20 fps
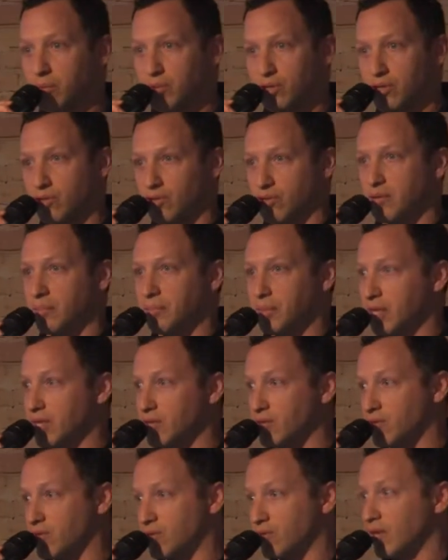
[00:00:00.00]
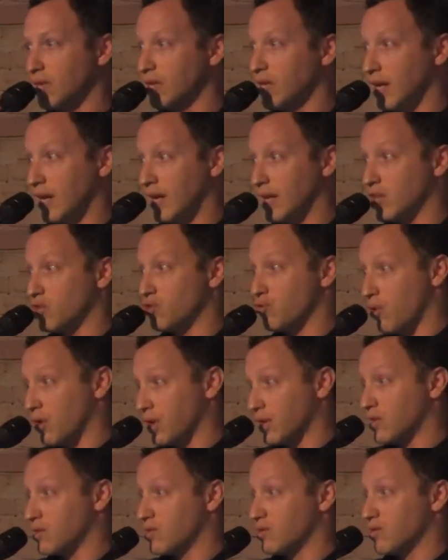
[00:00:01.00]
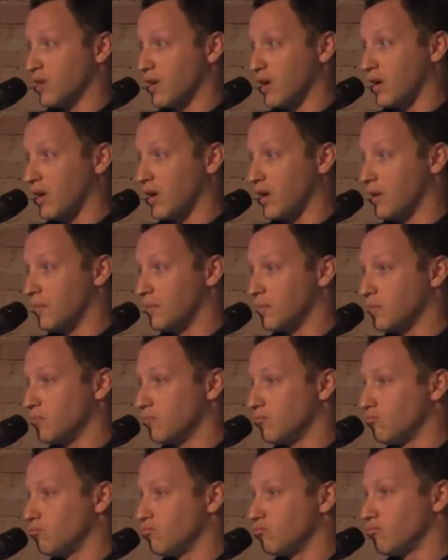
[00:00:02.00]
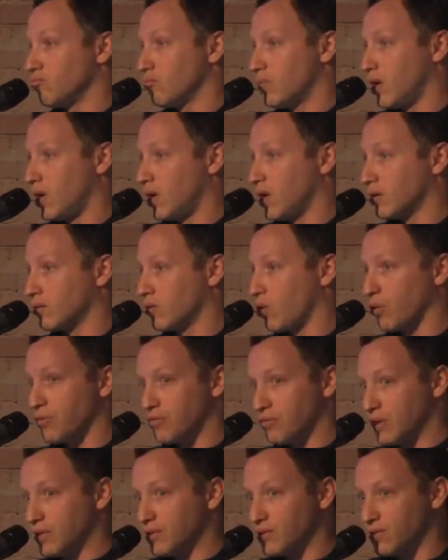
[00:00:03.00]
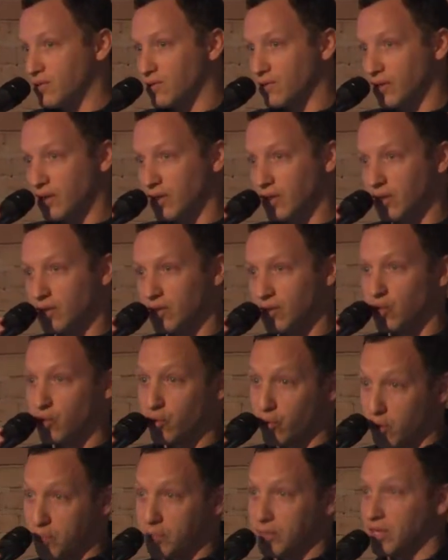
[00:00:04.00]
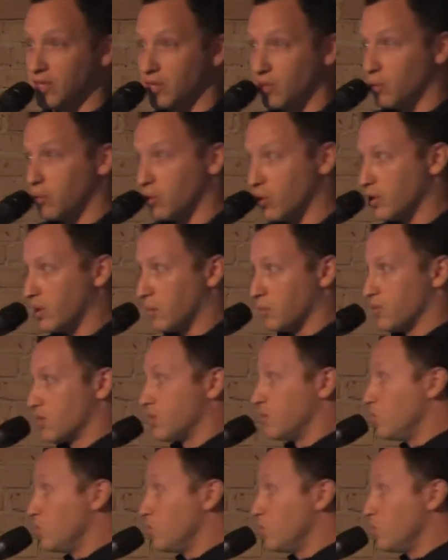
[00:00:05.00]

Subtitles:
which is the biggest electronics conference in Europe and in the world. I was in